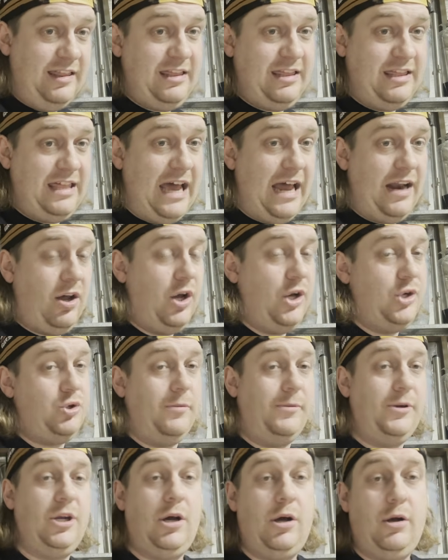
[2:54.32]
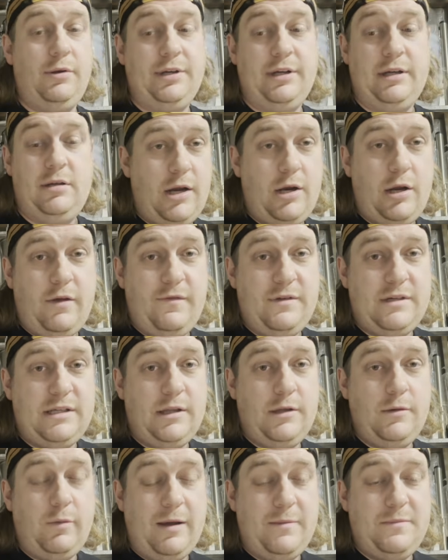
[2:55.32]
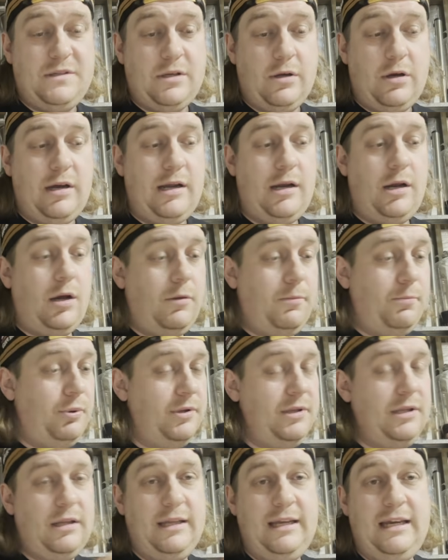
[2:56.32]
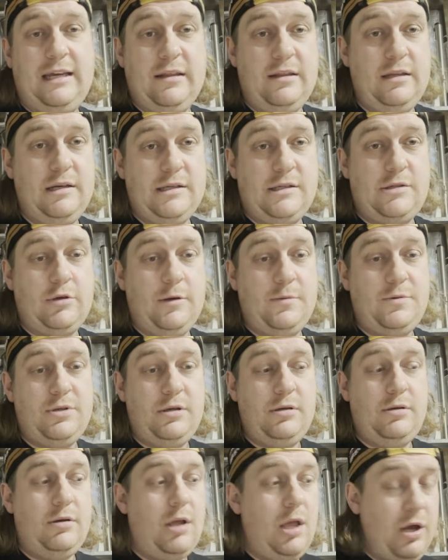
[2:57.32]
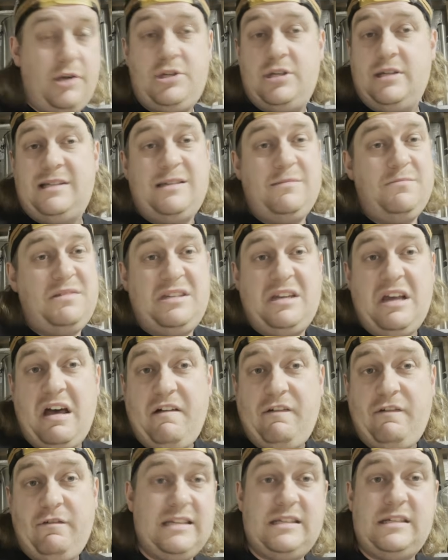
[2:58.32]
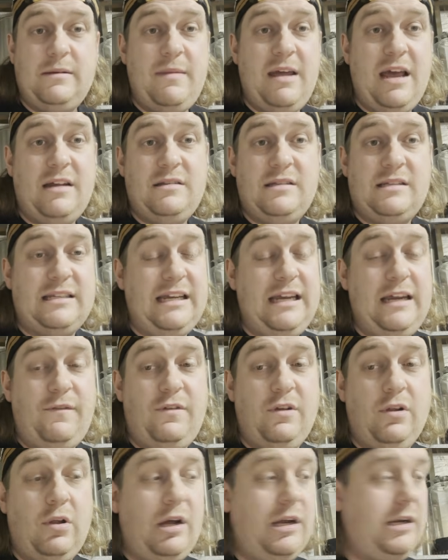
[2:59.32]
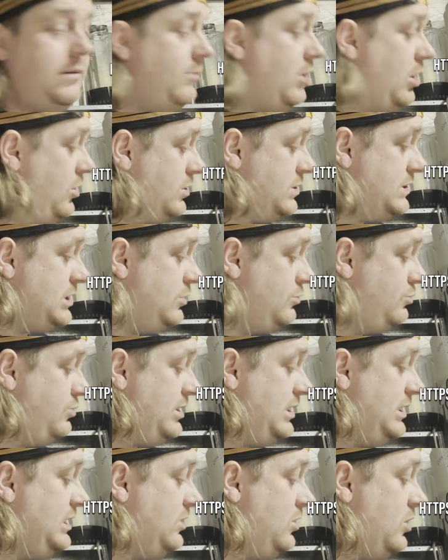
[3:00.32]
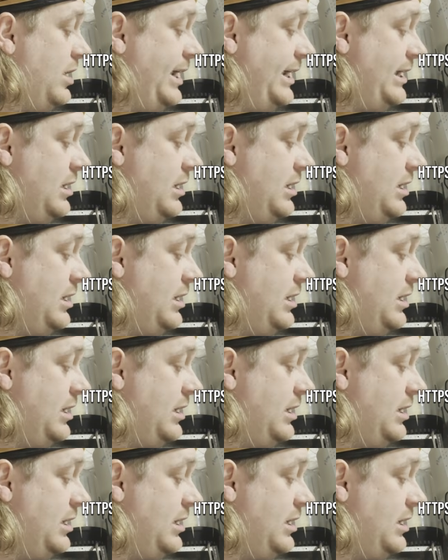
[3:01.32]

that hydrometer holder. Head over to the website, I'll put the link in the description, purchase some stuff, test them out and see if you like them. I also really like